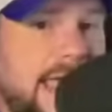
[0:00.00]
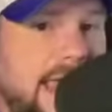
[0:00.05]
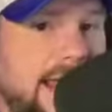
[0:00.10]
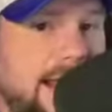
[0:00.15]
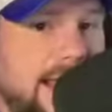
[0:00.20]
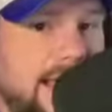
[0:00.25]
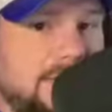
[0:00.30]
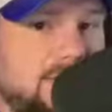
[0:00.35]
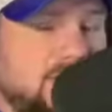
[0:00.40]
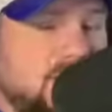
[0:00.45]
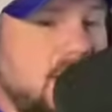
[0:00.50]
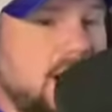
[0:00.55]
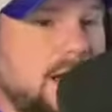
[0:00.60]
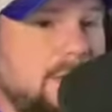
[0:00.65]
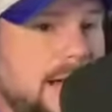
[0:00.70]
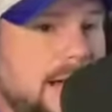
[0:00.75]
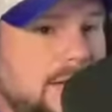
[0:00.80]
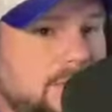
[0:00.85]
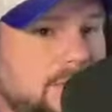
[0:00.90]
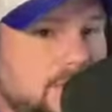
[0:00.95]
And I
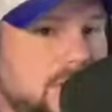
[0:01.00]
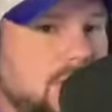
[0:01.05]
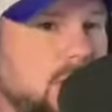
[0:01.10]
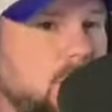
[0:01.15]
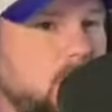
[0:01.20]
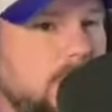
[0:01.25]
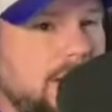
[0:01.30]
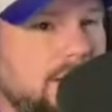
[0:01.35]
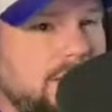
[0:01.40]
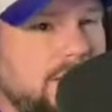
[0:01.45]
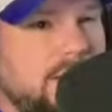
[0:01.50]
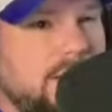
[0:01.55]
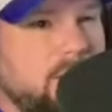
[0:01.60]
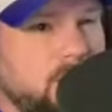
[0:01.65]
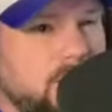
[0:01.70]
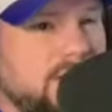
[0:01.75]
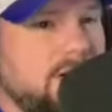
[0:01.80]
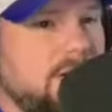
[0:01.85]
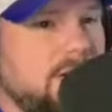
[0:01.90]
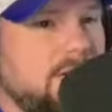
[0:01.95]
talk about, you know, where the
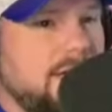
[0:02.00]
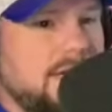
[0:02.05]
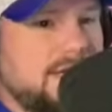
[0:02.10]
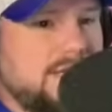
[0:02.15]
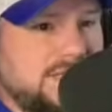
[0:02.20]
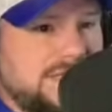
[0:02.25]
real